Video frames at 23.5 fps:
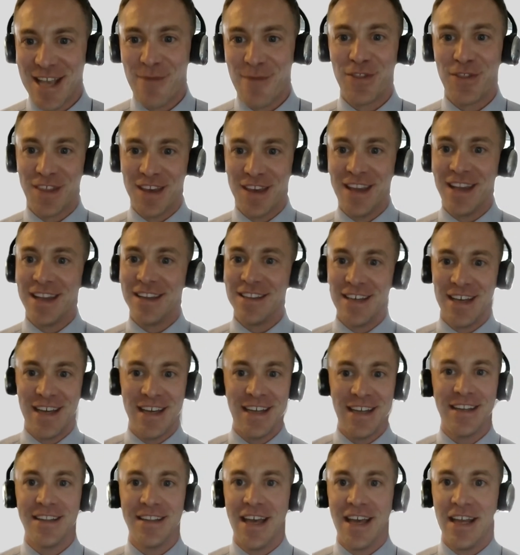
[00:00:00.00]
of thing
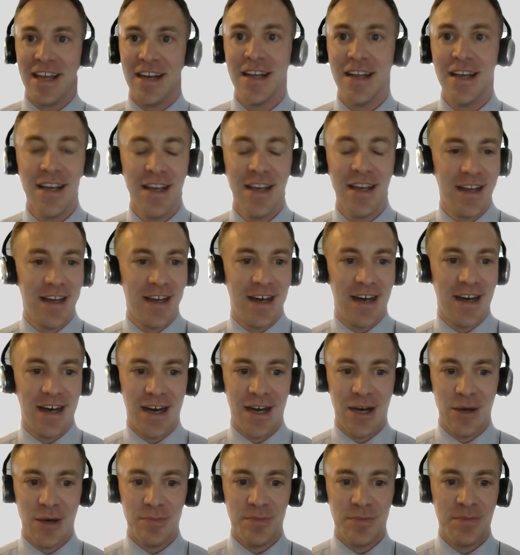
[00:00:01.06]
that
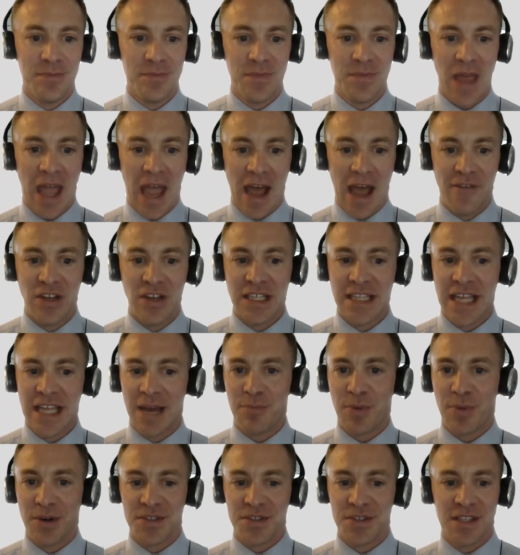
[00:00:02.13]
having
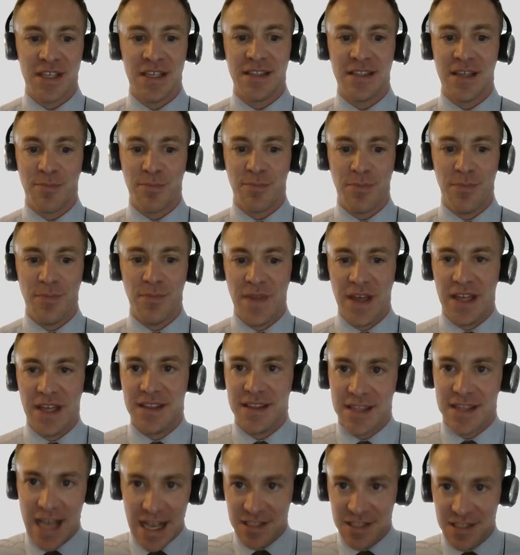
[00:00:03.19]
that person
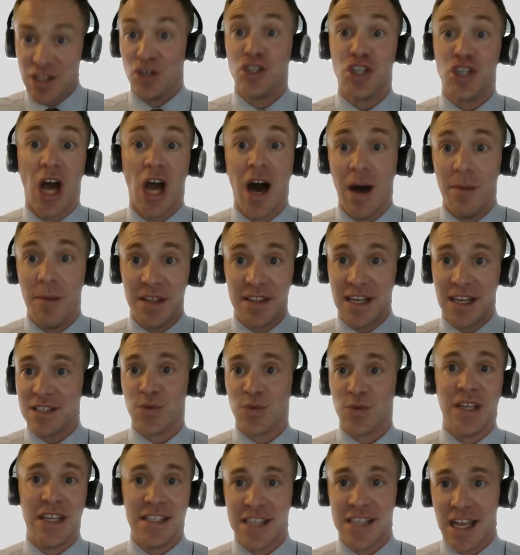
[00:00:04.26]
that's their job, that's
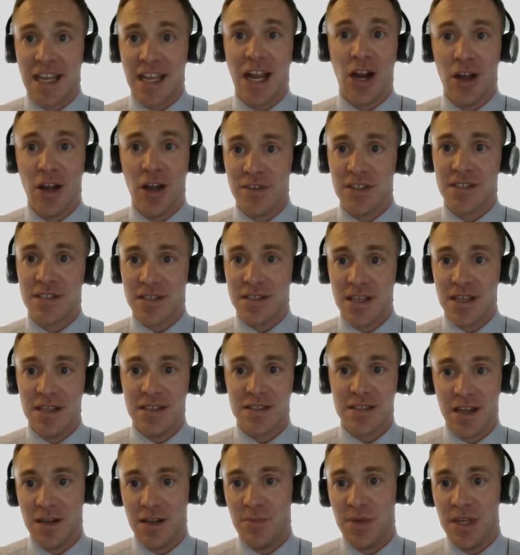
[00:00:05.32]
what they take care of
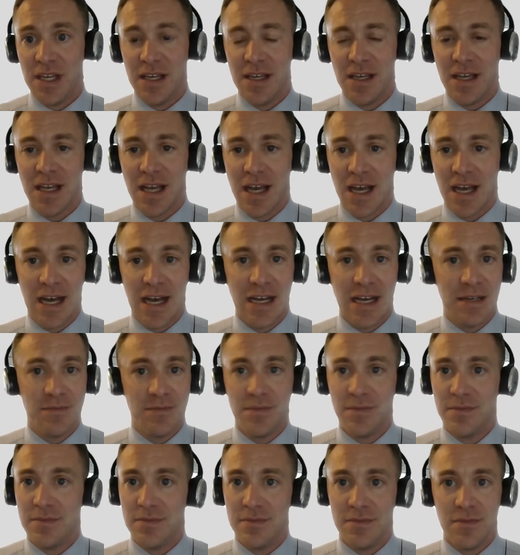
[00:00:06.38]
is going to be
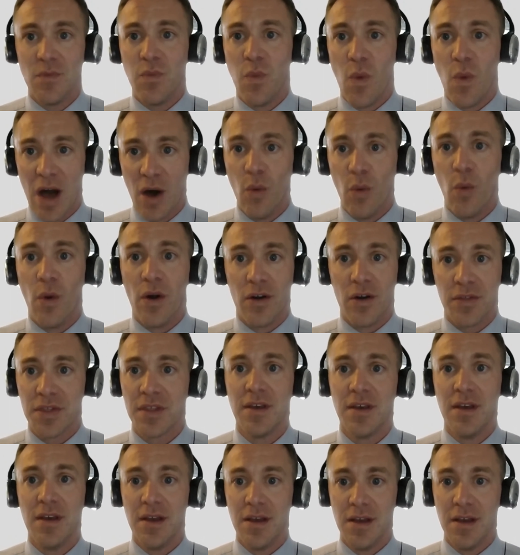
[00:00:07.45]
well
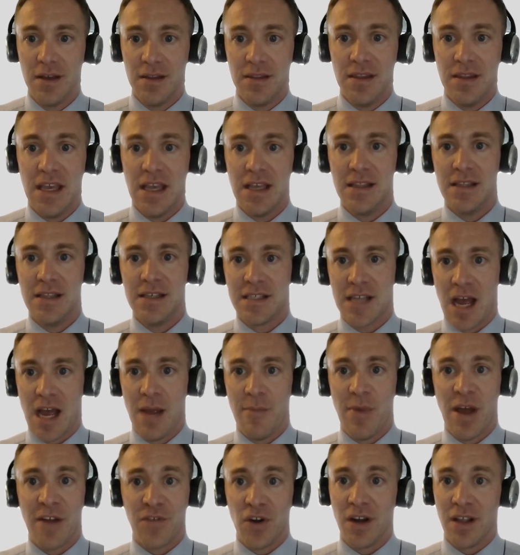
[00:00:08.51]
worth the
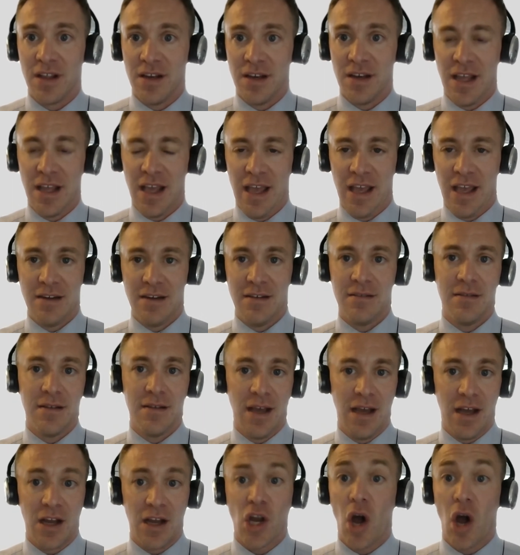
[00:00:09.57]
time, effort, and
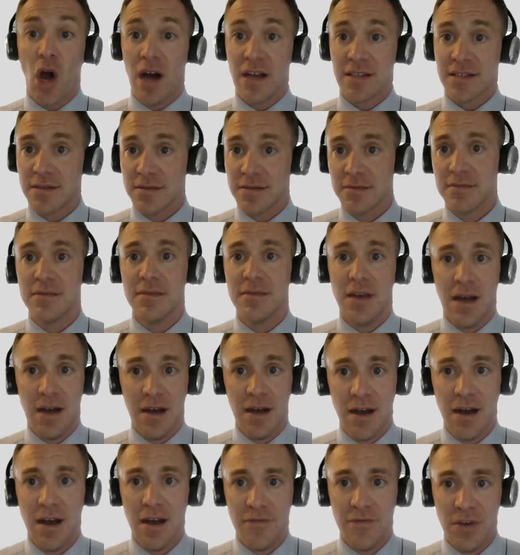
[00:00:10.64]
cost
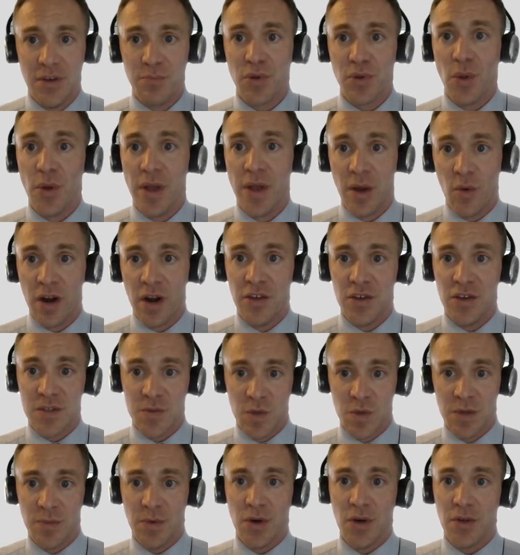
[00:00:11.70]
of employing one of those
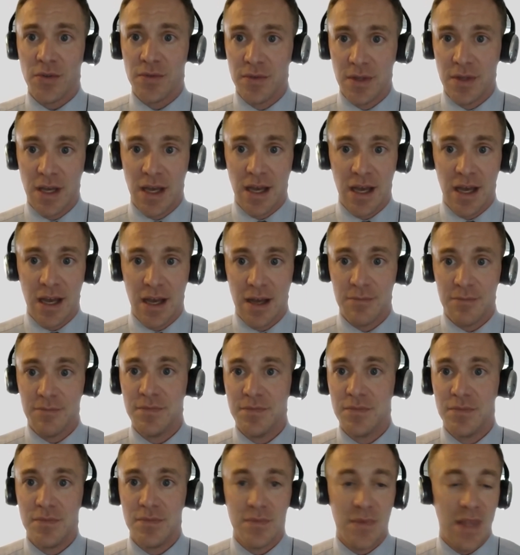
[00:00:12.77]
people
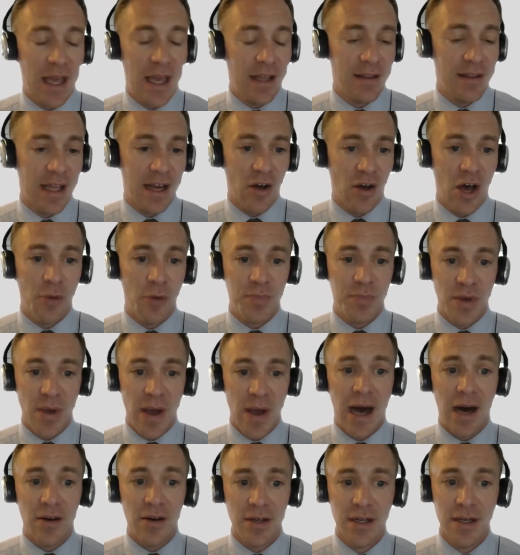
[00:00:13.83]
that'll help you
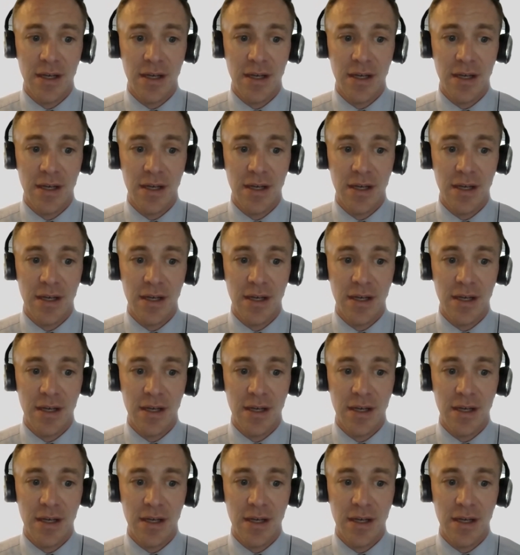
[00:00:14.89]
out.